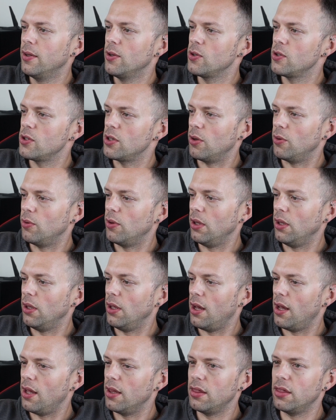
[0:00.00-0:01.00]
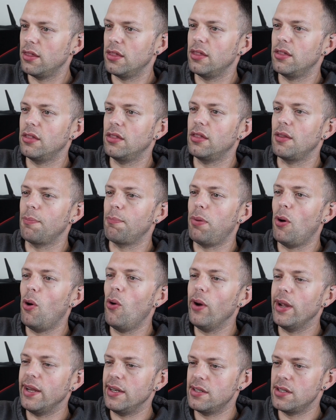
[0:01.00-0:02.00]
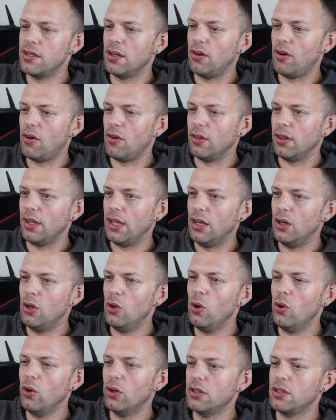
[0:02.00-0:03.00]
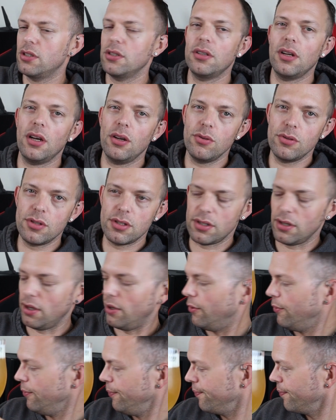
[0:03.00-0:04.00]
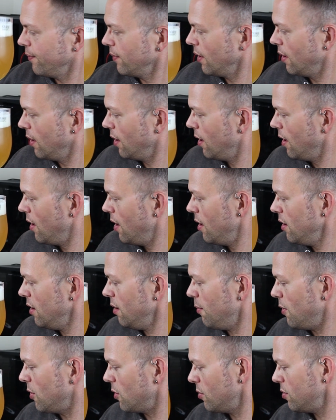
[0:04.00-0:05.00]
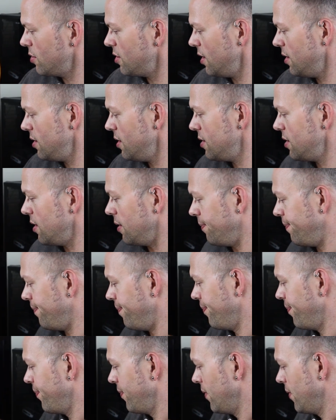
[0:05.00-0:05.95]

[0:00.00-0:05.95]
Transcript: So the uh, the point on the looks goes to the model citizen.